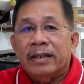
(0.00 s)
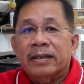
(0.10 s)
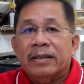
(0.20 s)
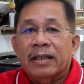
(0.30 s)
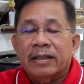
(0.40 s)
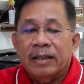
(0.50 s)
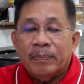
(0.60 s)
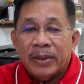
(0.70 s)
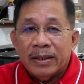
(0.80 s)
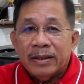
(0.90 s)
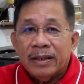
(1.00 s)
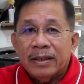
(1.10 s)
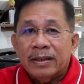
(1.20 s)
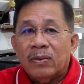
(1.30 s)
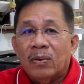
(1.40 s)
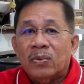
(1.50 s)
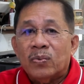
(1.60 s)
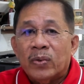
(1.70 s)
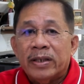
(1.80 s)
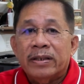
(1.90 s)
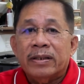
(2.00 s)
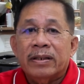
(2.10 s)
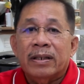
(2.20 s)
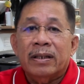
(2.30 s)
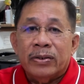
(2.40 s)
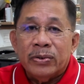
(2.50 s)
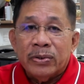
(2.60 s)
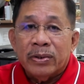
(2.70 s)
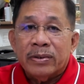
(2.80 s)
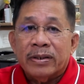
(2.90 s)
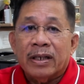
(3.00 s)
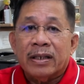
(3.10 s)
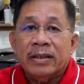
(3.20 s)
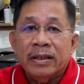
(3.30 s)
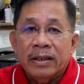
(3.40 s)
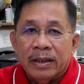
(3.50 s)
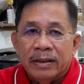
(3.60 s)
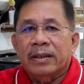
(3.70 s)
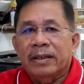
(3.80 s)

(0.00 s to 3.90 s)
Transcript: is not dependent on whether the union succeeded